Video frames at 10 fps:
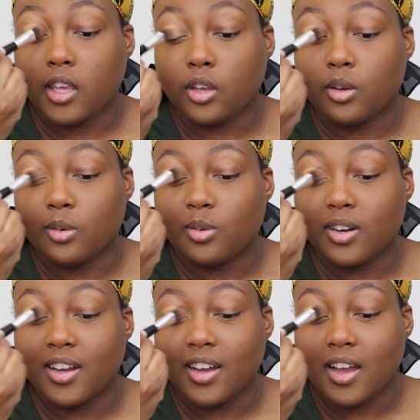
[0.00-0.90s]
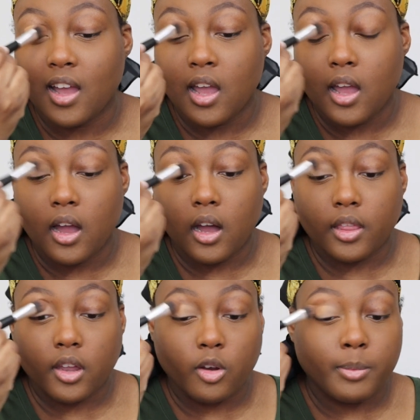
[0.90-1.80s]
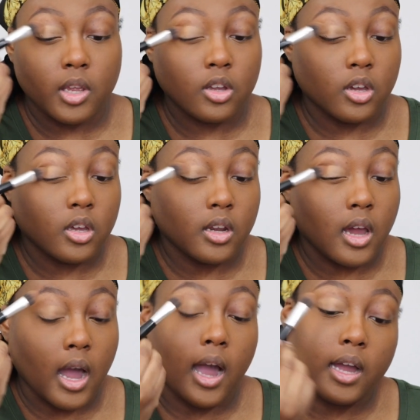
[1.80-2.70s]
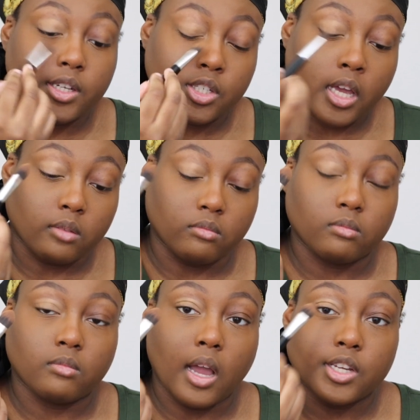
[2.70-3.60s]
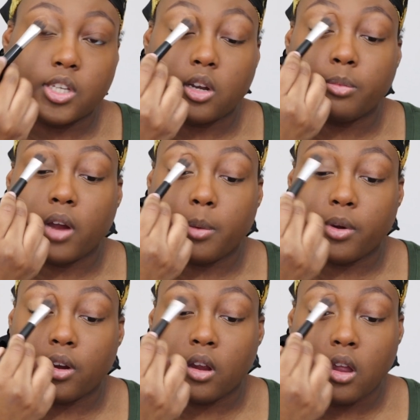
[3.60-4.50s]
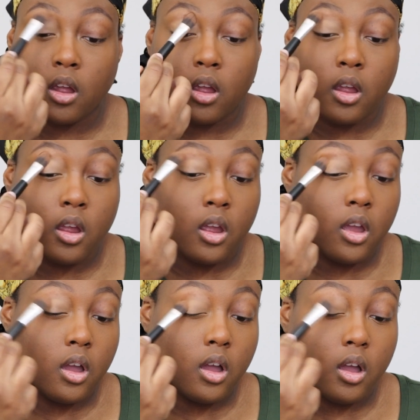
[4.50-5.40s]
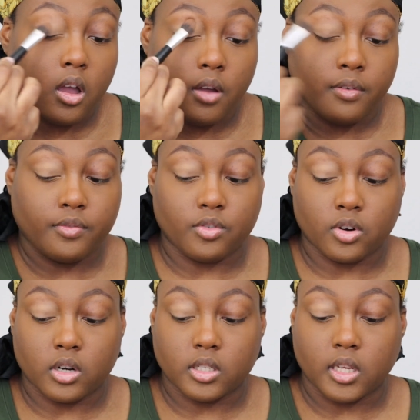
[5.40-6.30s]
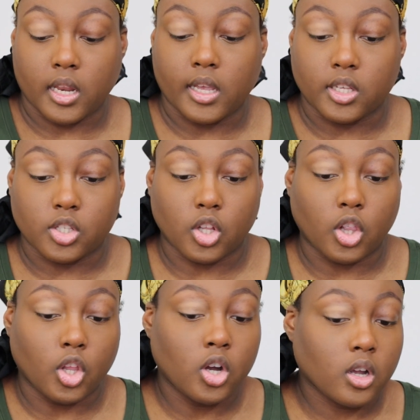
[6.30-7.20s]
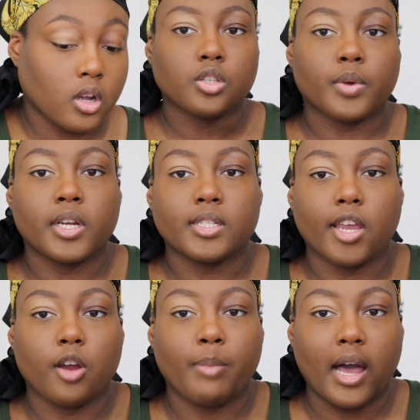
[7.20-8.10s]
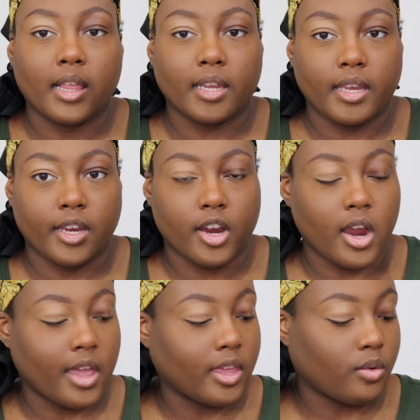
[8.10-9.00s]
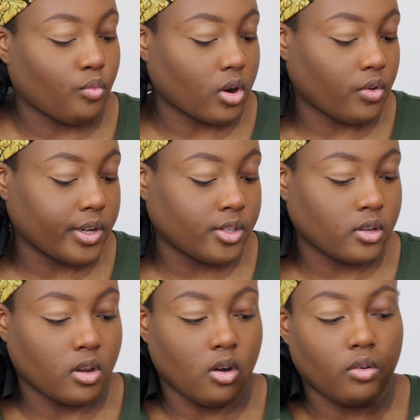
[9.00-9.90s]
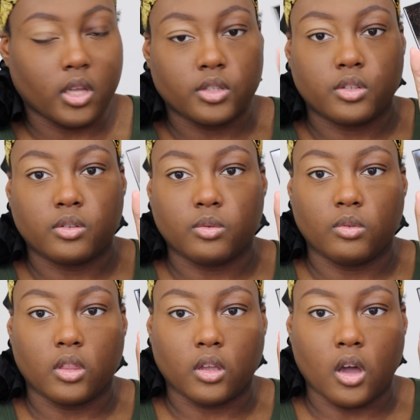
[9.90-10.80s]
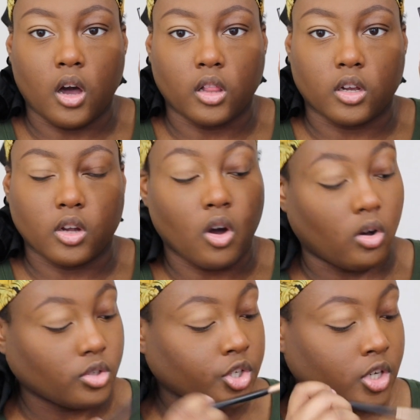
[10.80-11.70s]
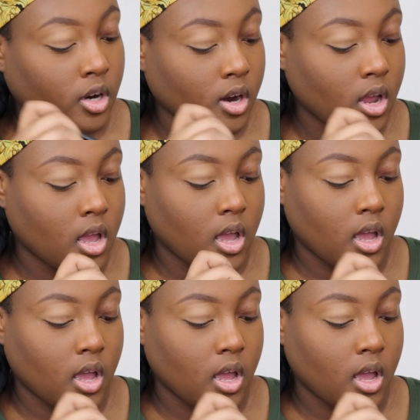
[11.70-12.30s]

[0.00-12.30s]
Thank you. I thought it would be a good eyeshadow primer for today's look. So we're going to take our palette here and then we're going to go into the color Culture.